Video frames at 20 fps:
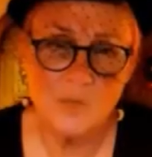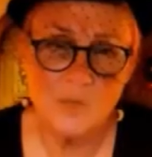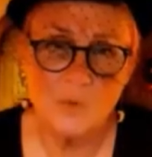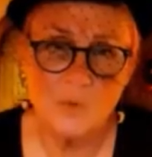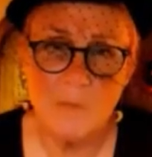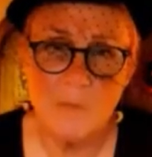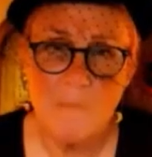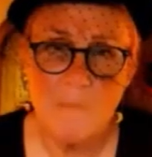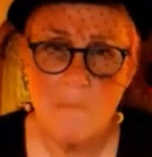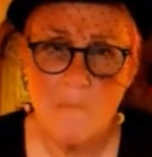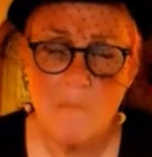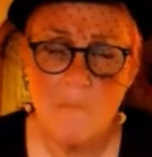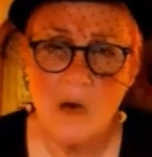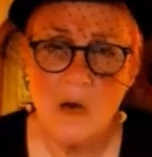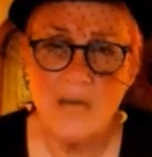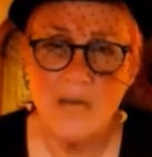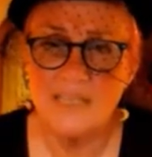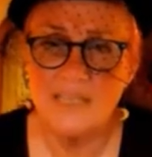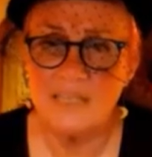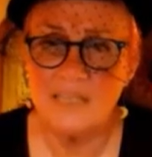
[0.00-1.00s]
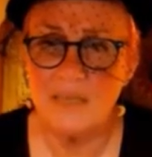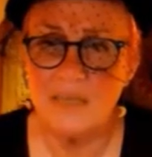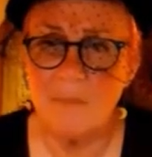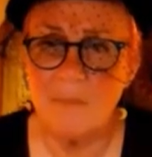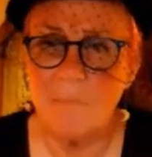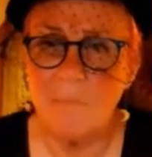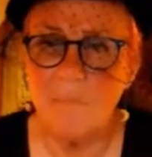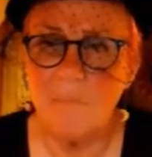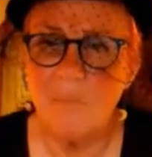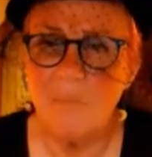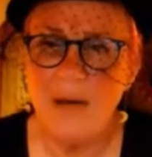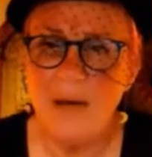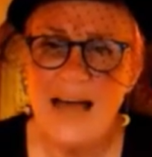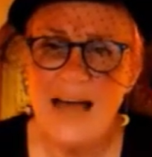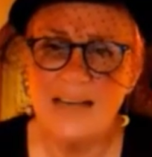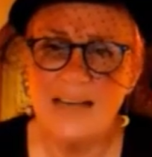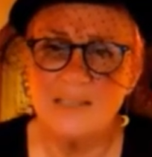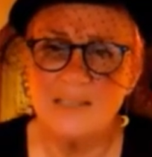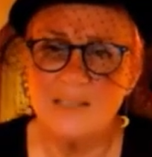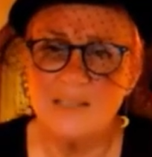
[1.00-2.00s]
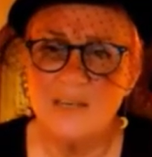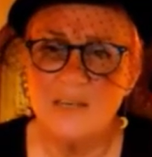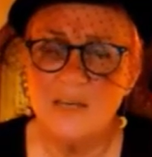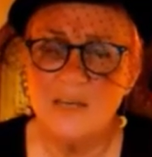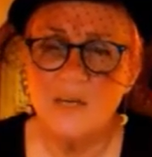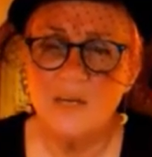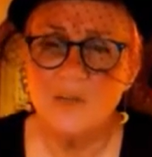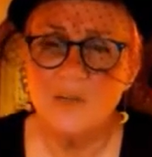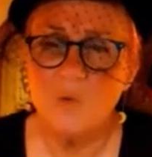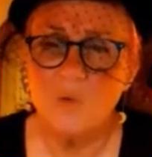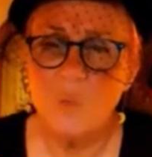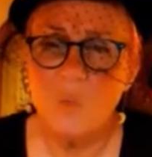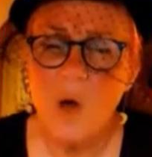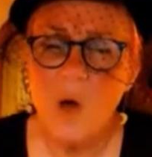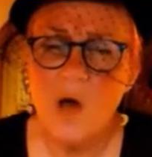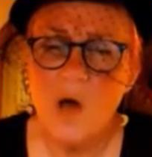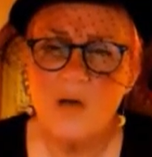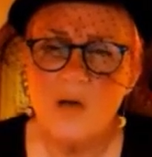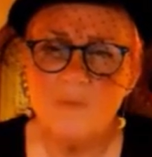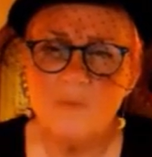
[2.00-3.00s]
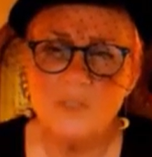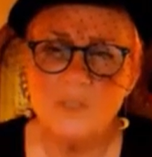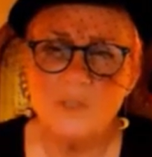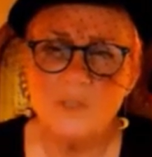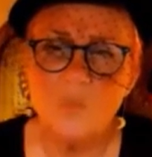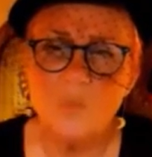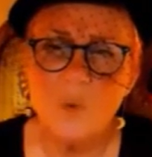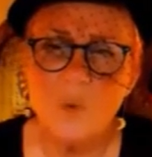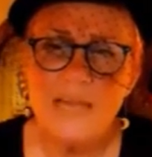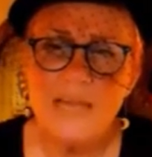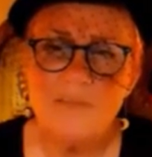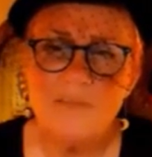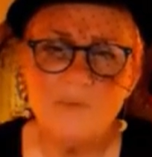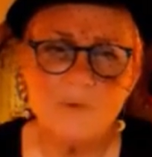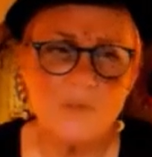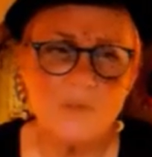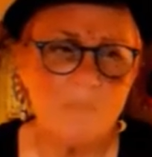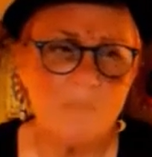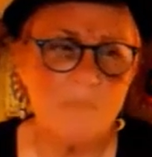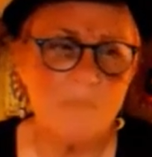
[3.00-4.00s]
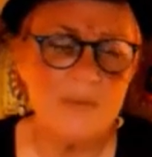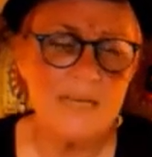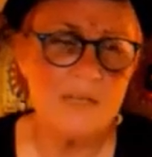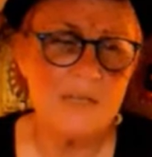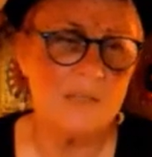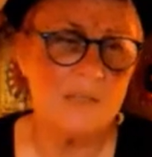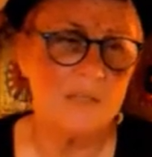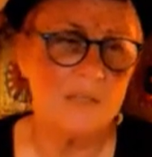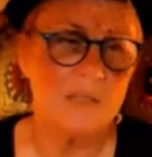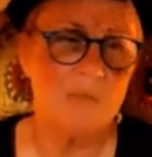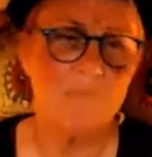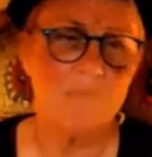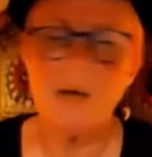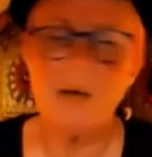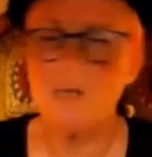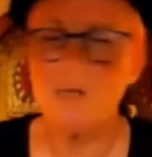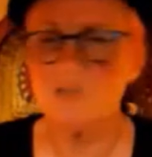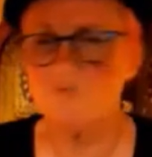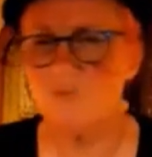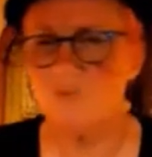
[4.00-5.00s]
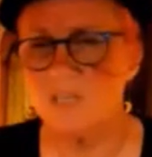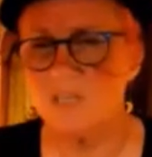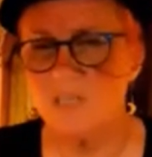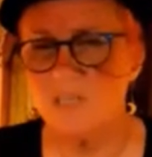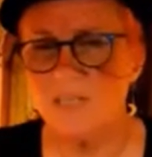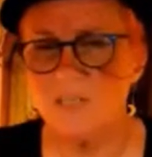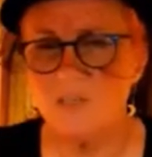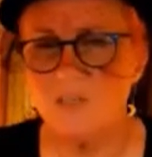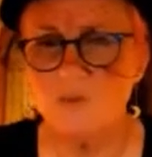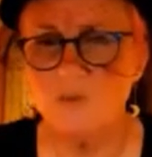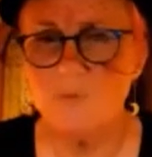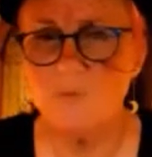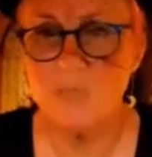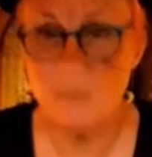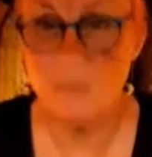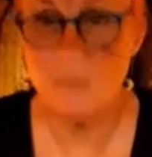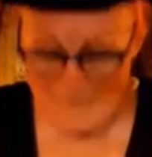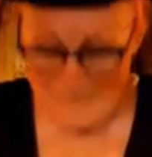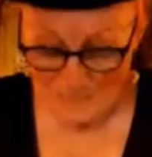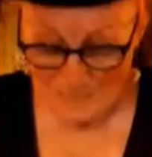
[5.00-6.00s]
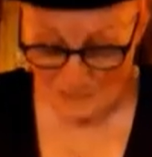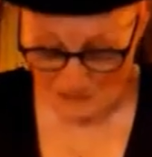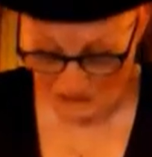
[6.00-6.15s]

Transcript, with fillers: saw the mice and the bats, the worms and the weevils, the beetles and the bugs rushing into the room. She began